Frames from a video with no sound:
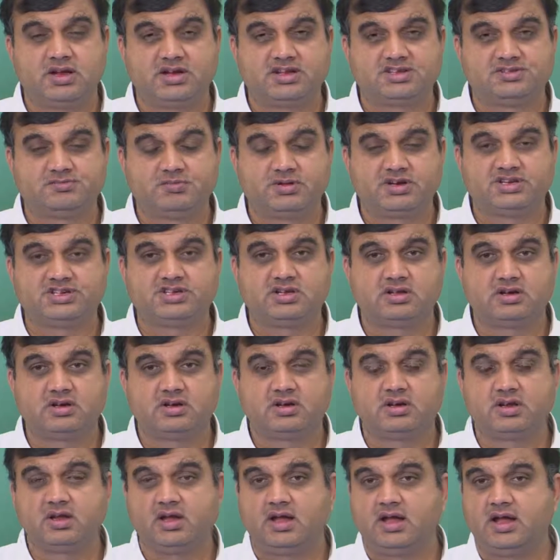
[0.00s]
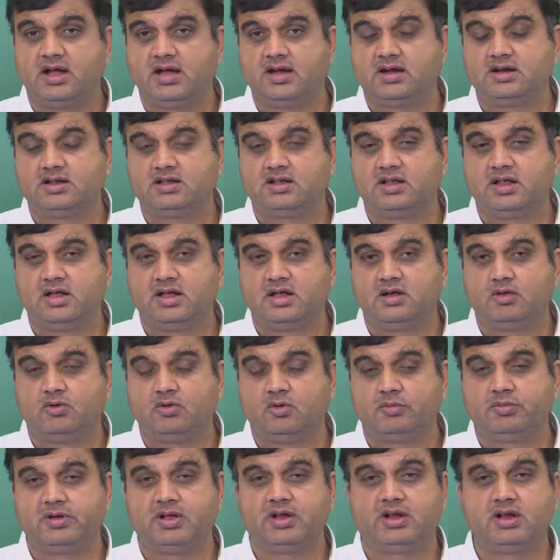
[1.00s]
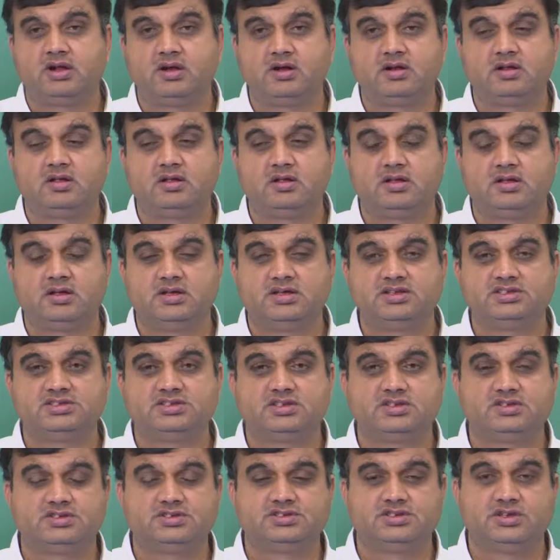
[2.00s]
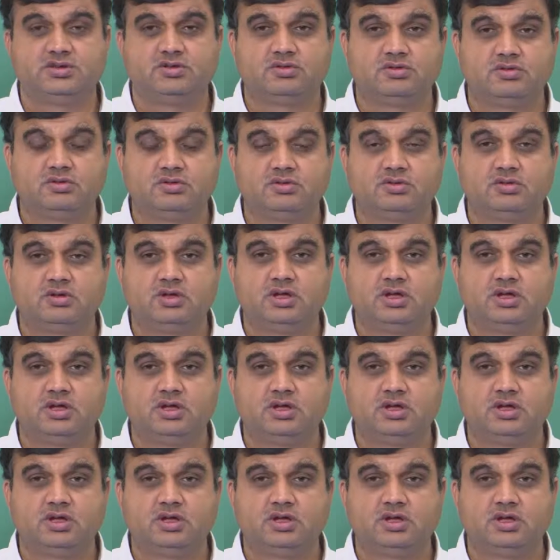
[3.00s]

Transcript: that is pressure at the open end is 0.